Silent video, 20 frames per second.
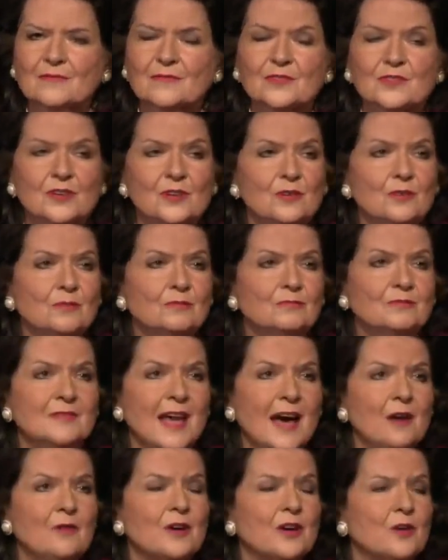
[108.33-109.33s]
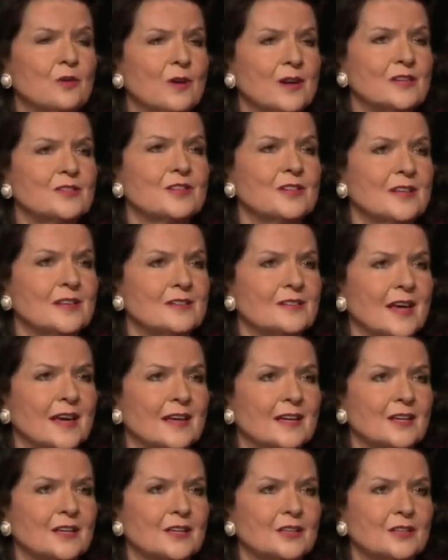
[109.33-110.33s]
So now a question as
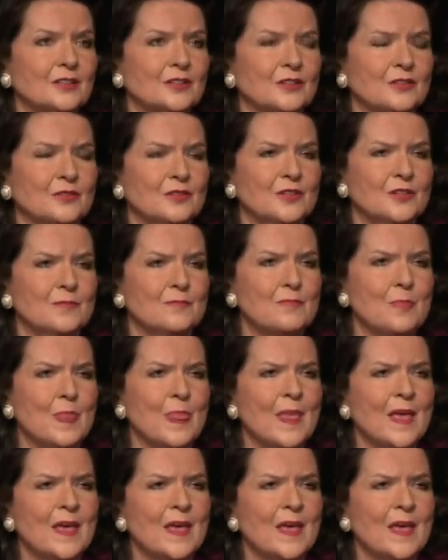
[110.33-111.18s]
I conclude.